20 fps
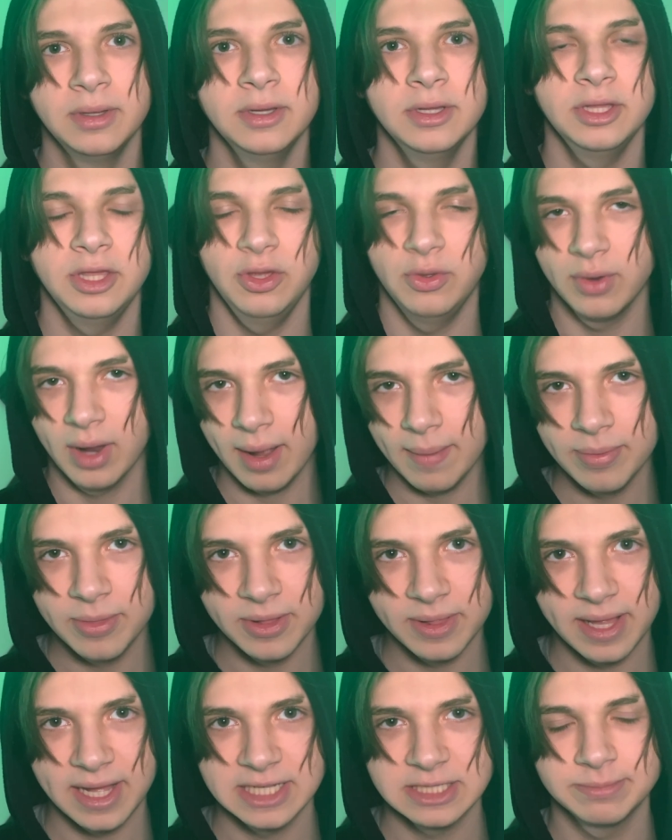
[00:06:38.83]
You grab the
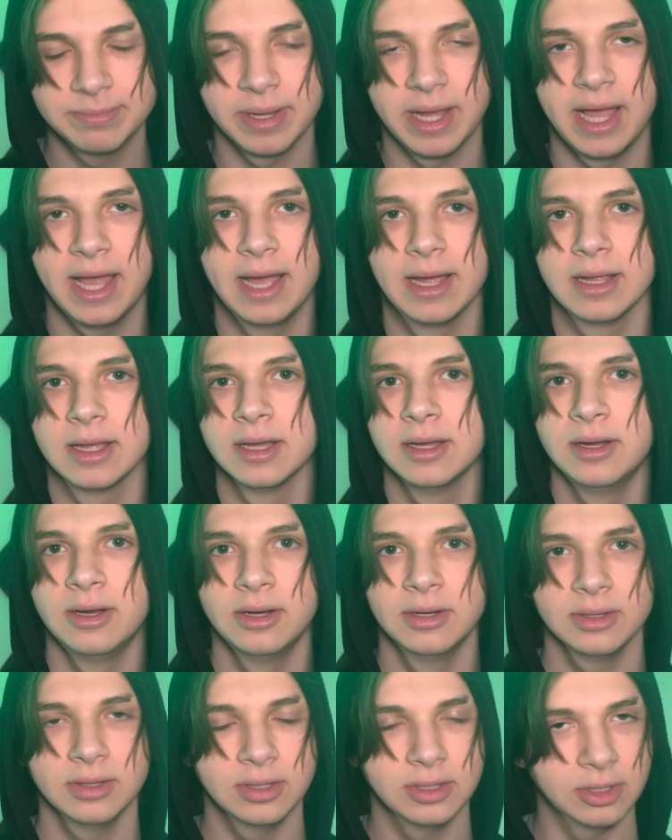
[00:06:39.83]
last bag,
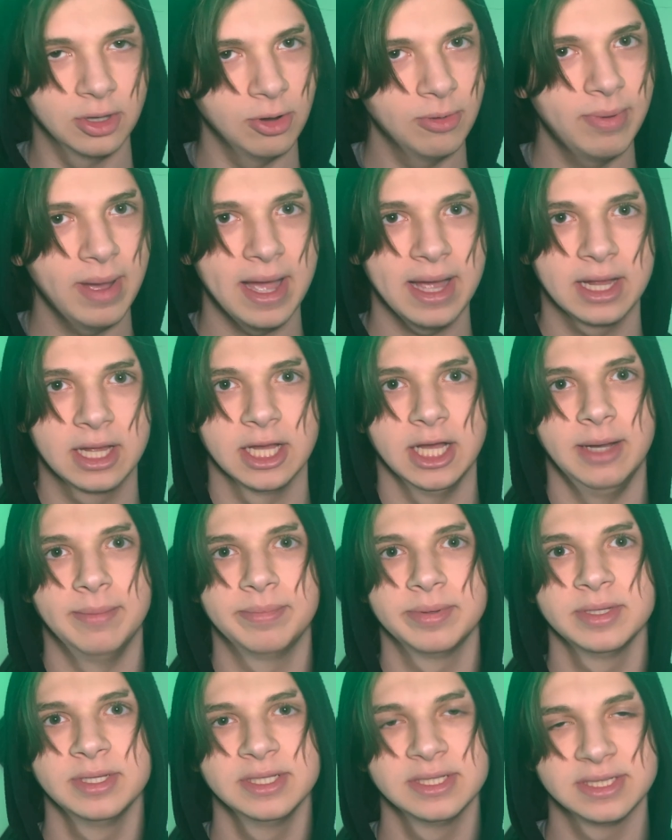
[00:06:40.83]
go back
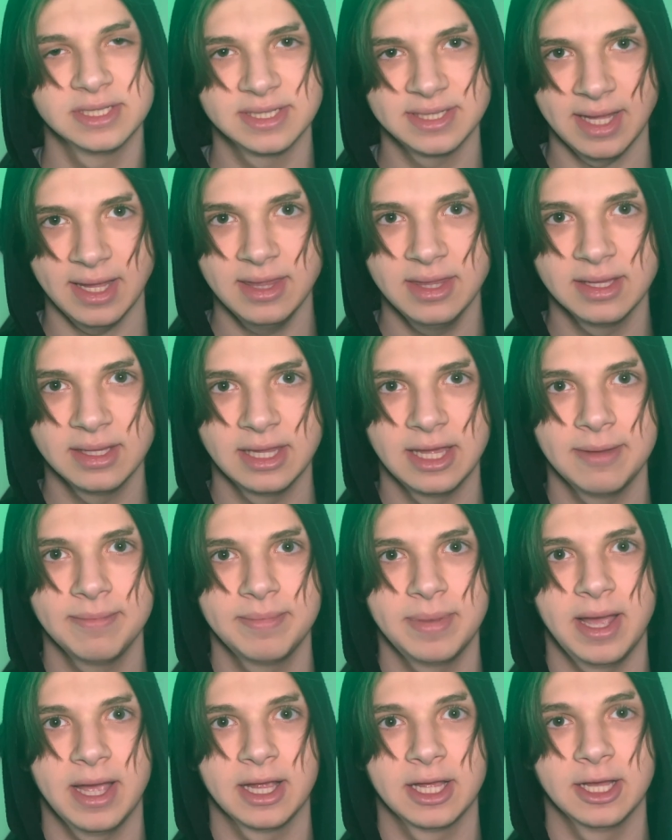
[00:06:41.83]
up, set the lamp
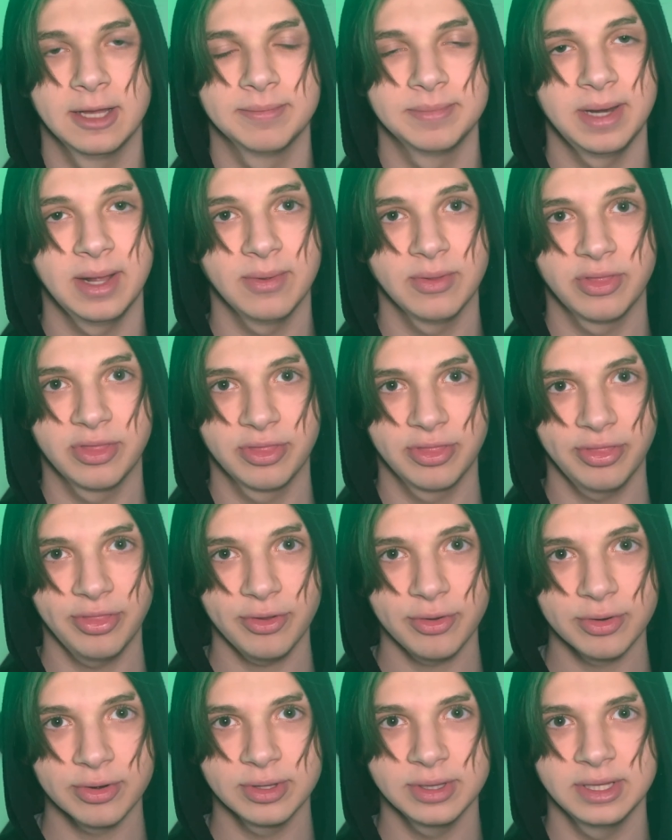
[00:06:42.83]
back up, now
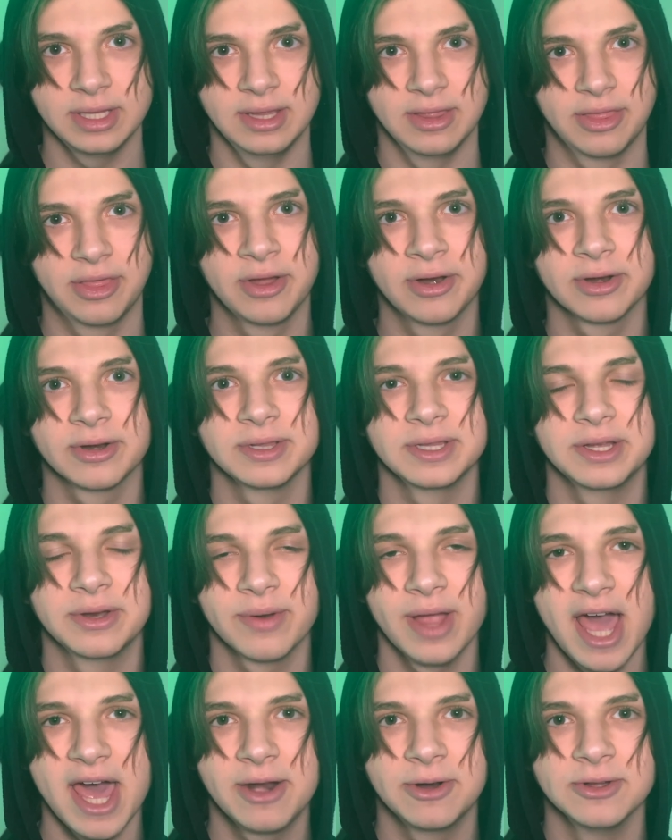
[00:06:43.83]
thoroughly, thoroughly
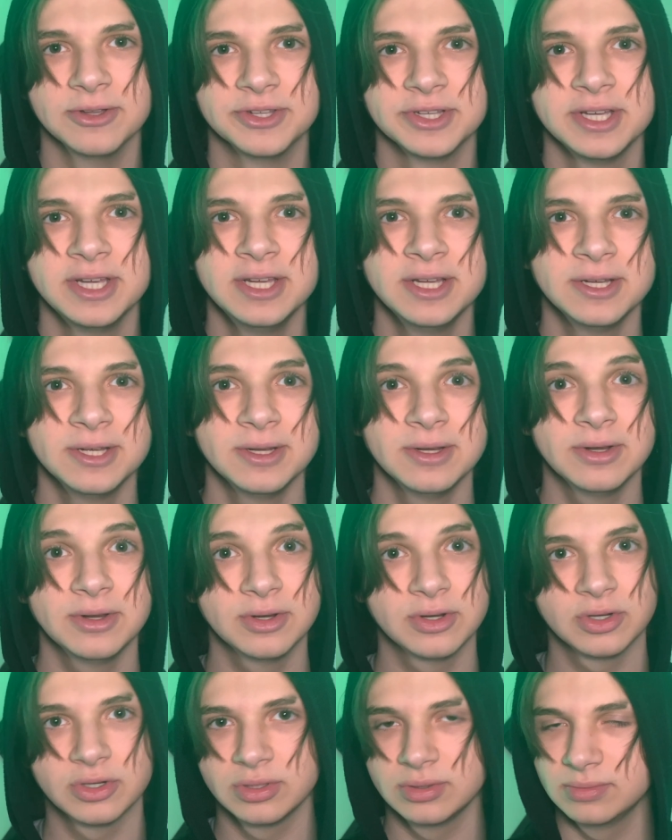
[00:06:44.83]
rattled,
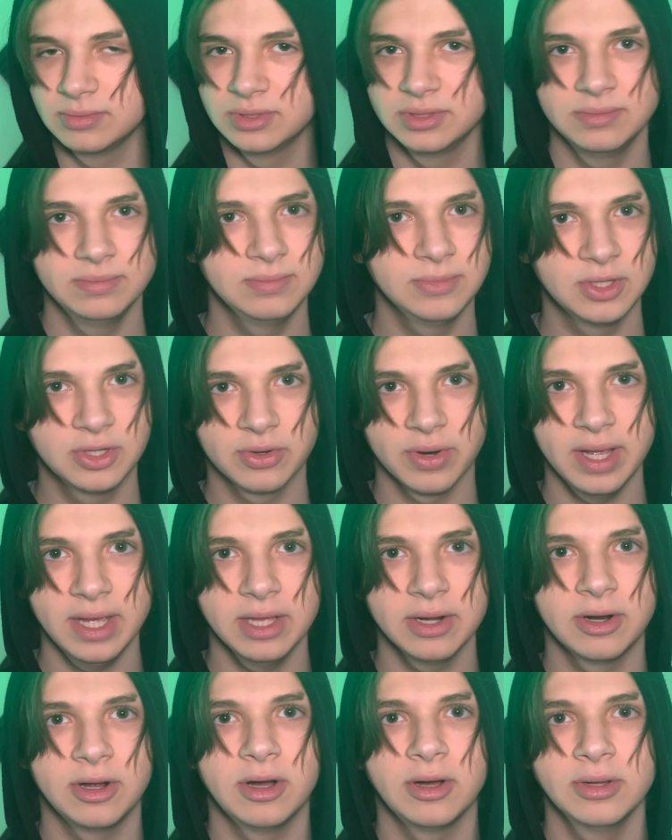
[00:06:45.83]
crank
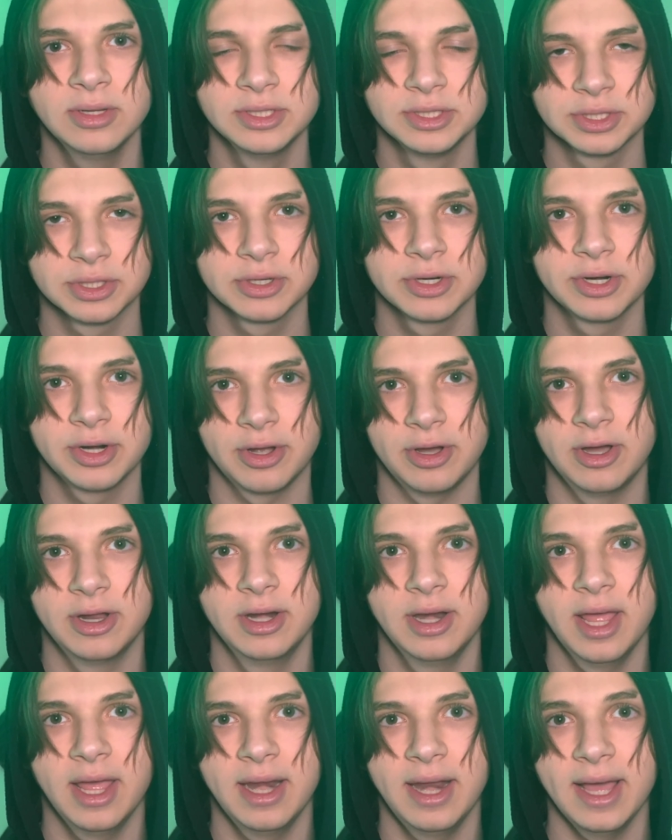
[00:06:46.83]
it all, turn it
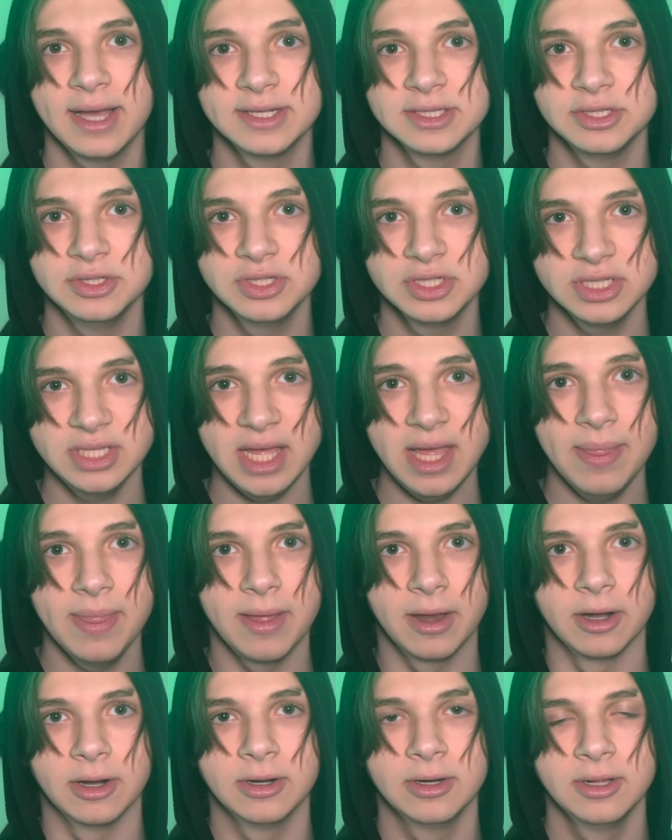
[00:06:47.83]
on, and as you stand
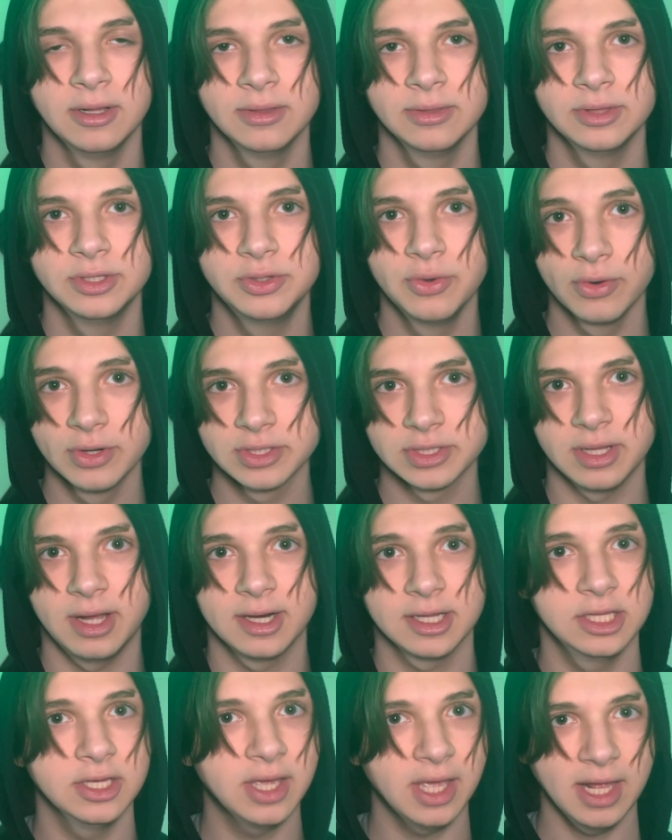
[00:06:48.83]
there, the doors
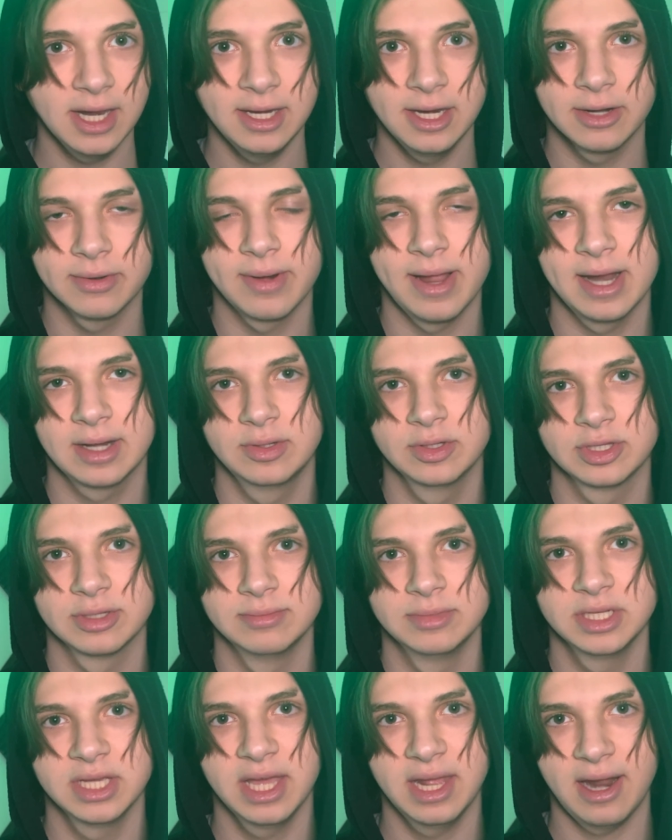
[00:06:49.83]
lock. You can't interact with
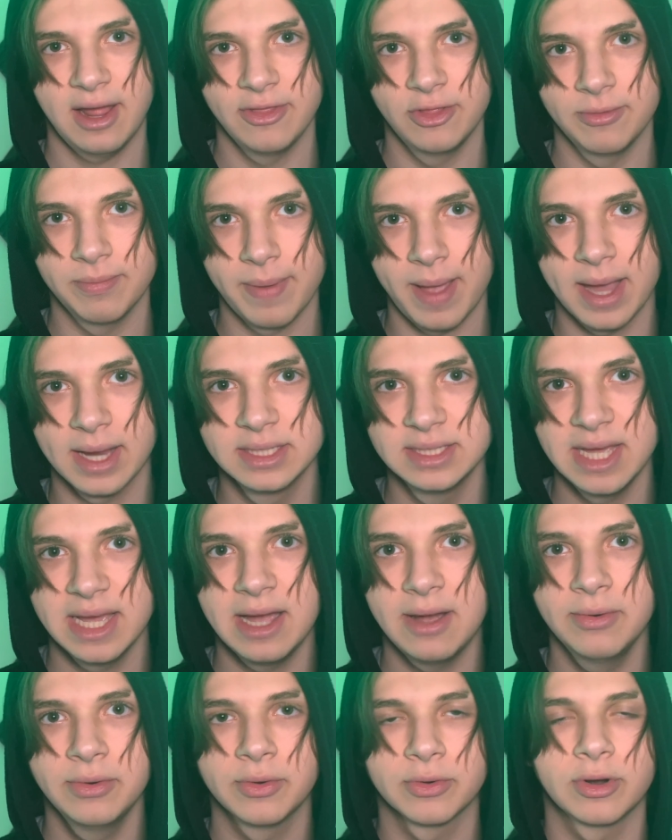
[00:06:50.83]
them to get either back
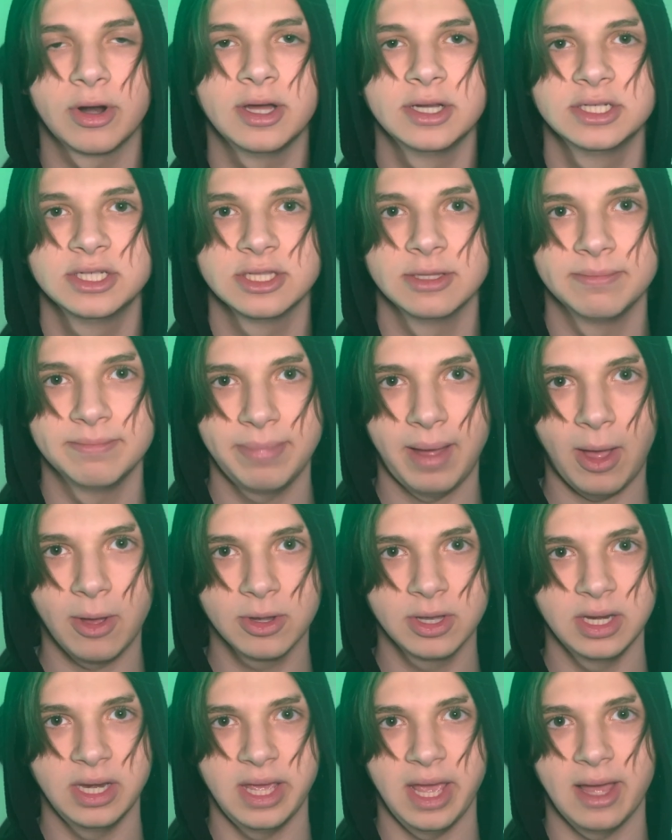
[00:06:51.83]
down or onto the
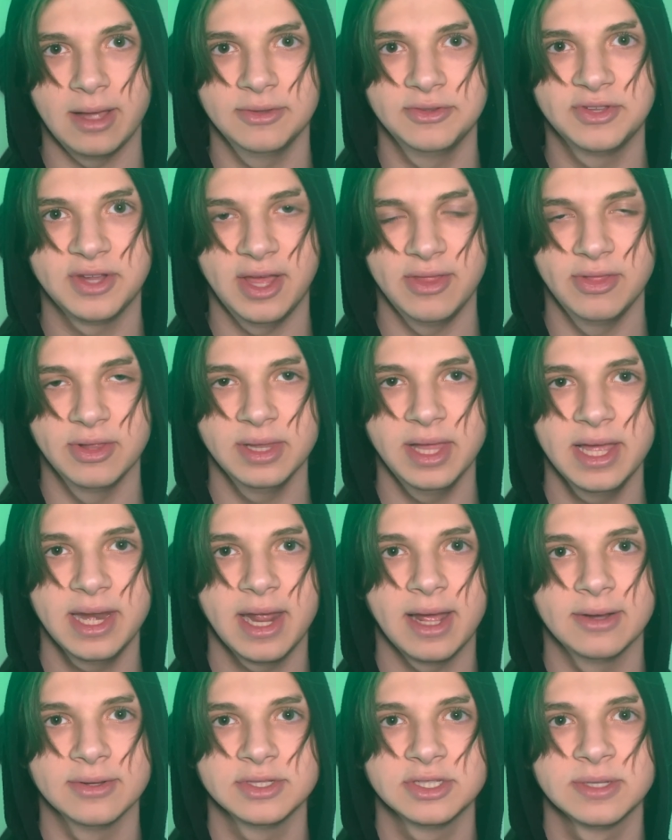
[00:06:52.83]
balcony outside the
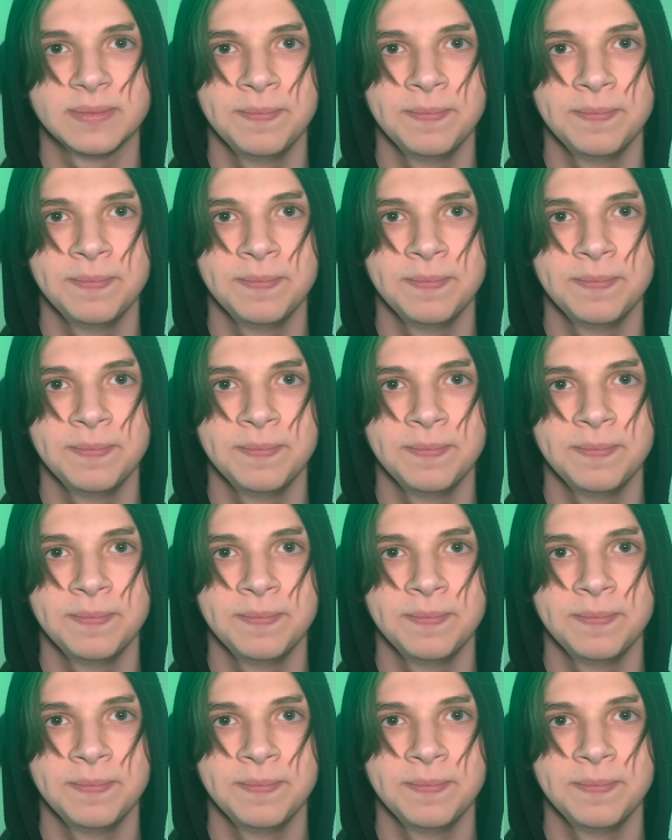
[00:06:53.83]
lighthouse.